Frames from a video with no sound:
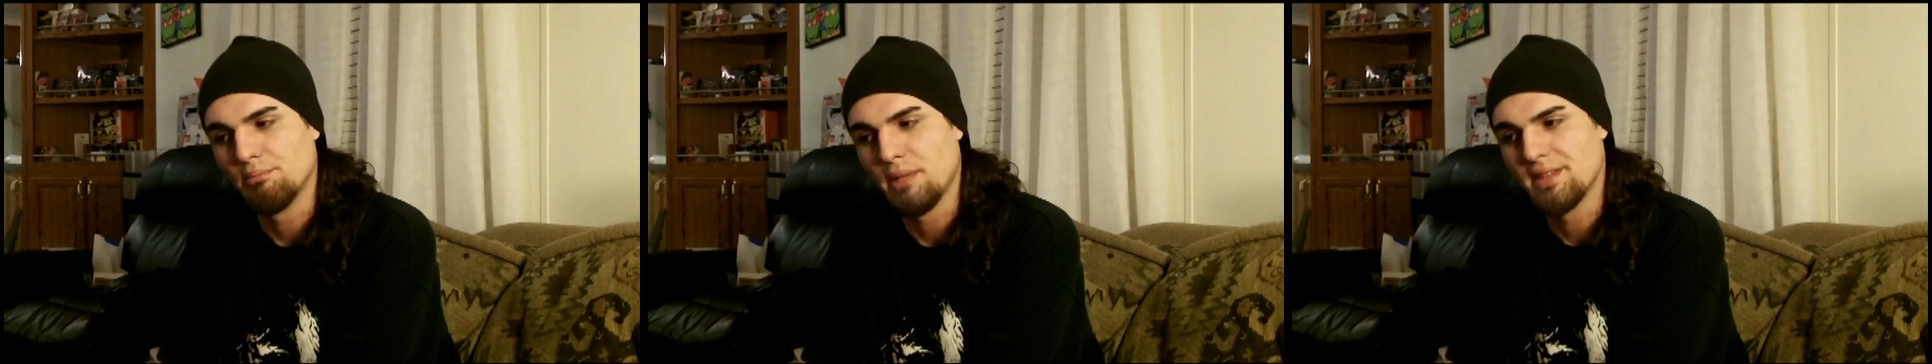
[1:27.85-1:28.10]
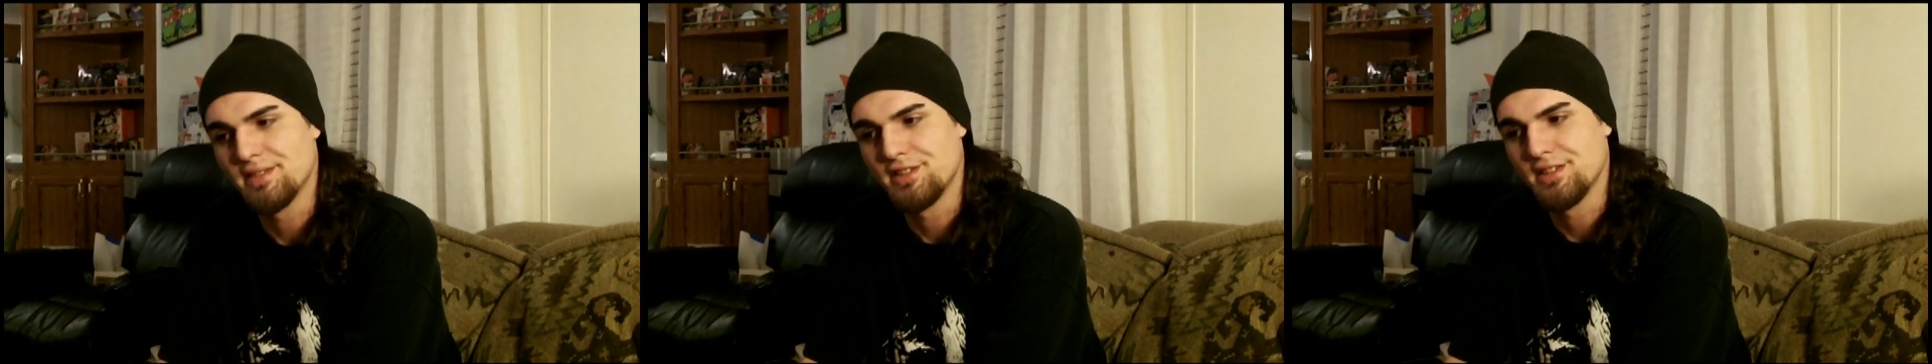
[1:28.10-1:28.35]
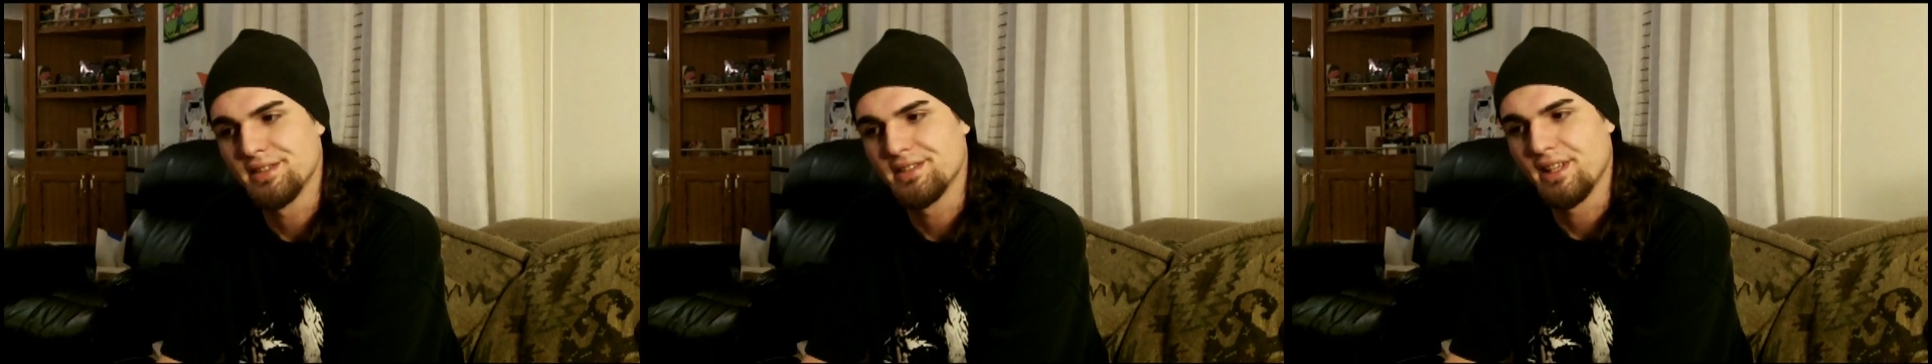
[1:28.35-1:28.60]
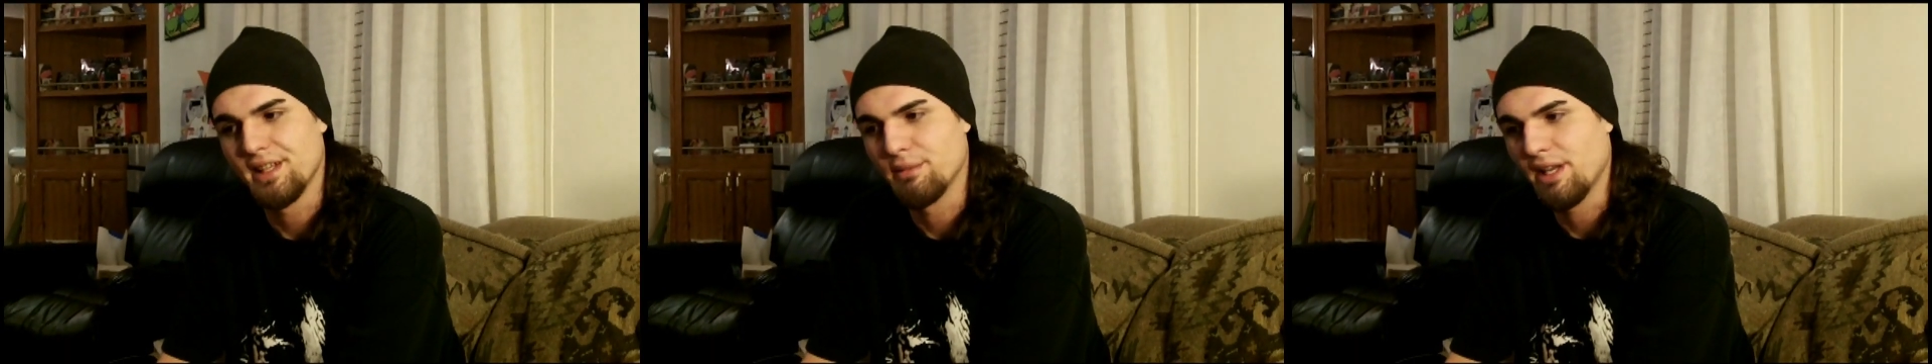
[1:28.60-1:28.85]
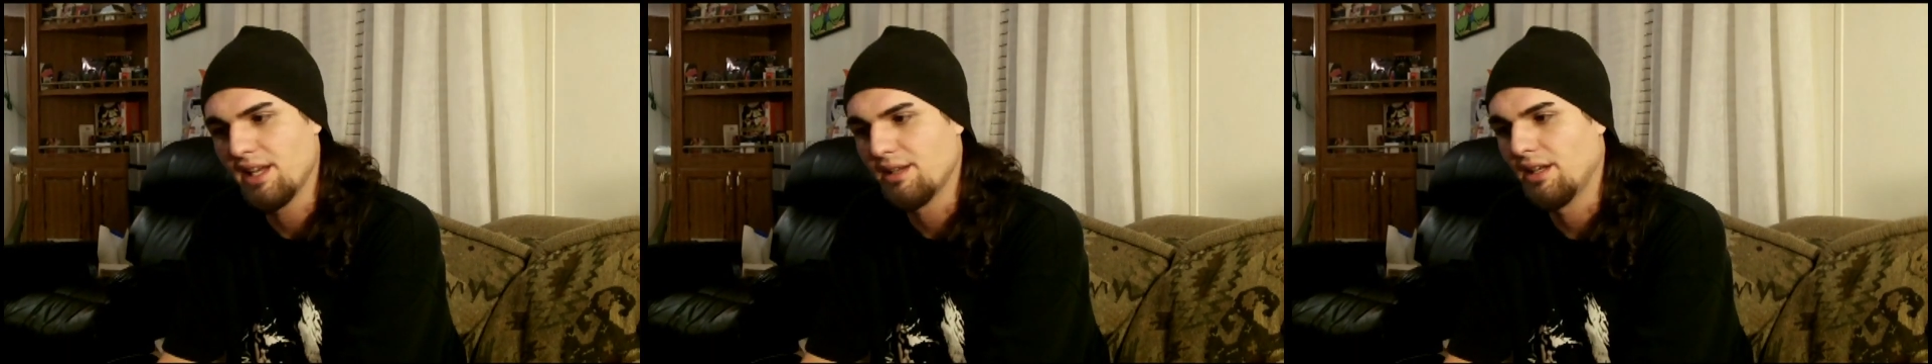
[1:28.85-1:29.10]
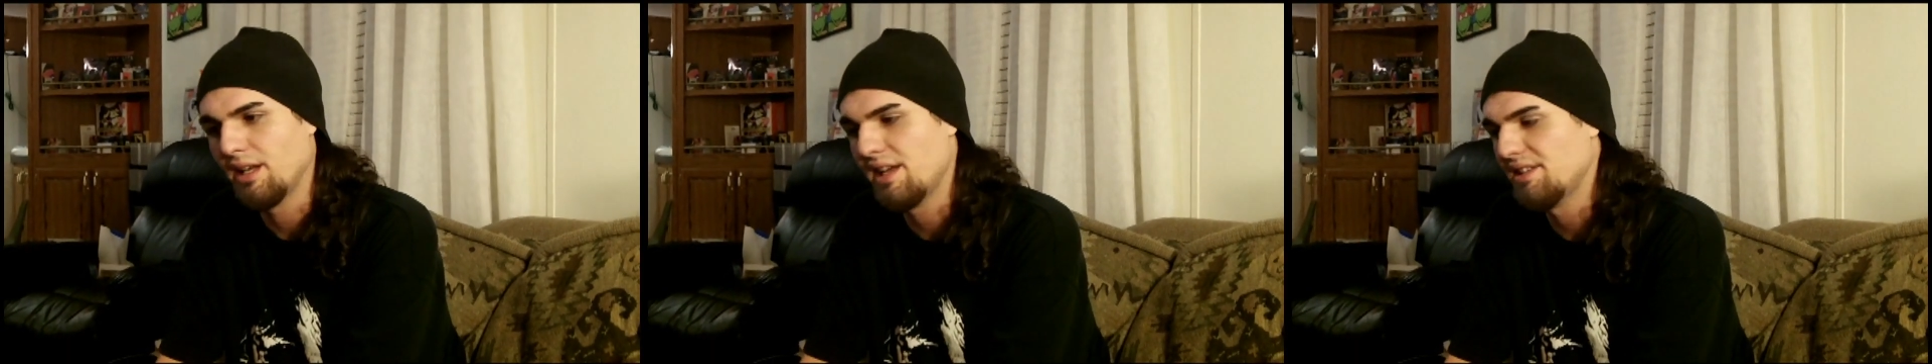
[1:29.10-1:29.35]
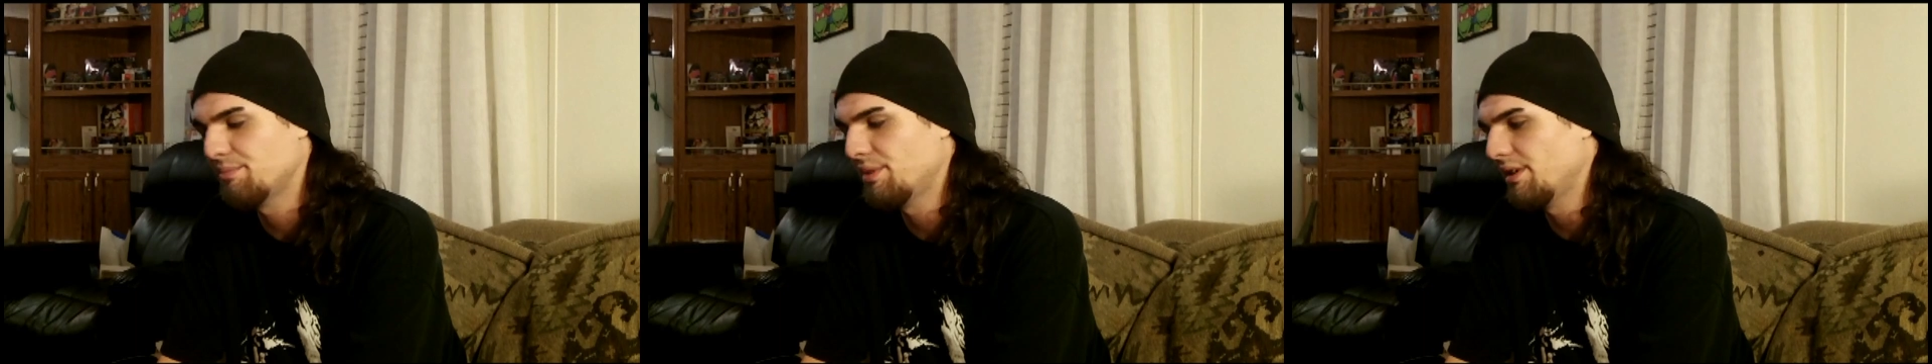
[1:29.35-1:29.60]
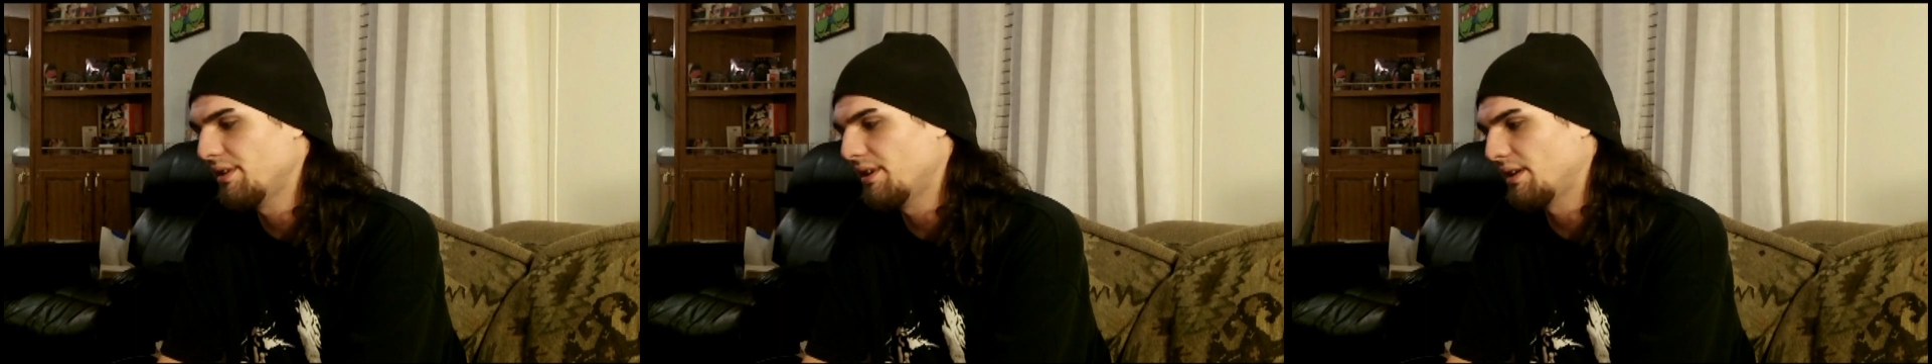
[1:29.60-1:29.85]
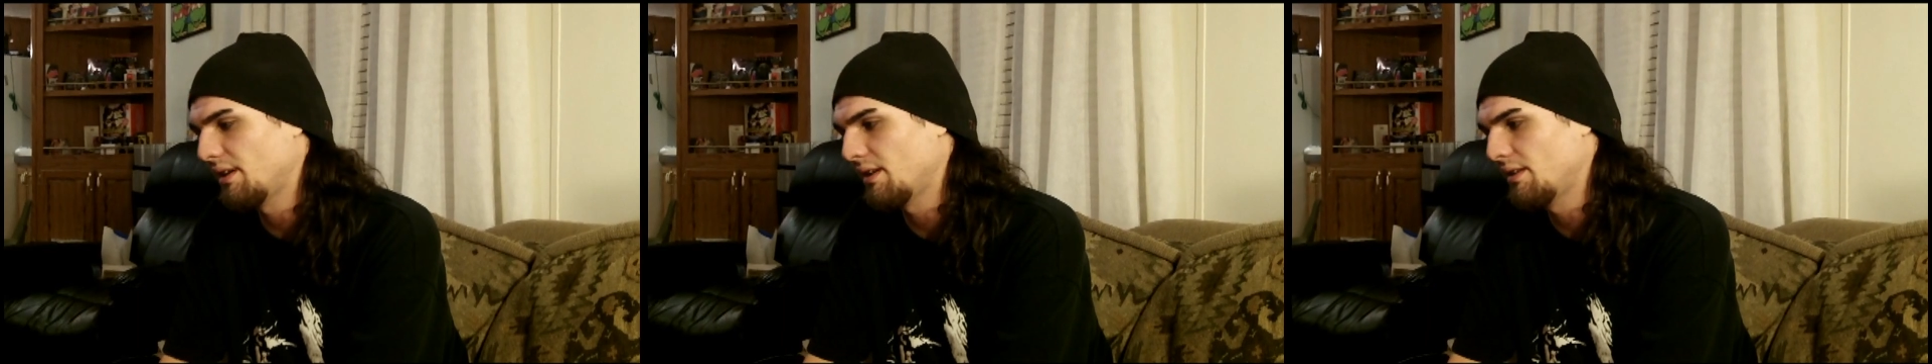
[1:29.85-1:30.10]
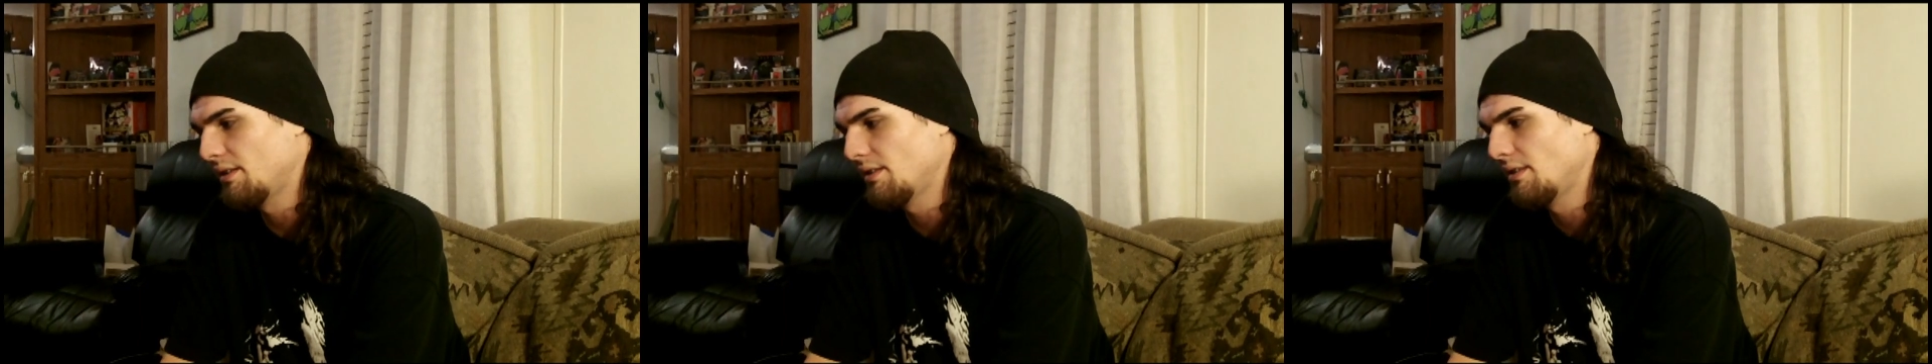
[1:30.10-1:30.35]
messages saying, hey Spin, I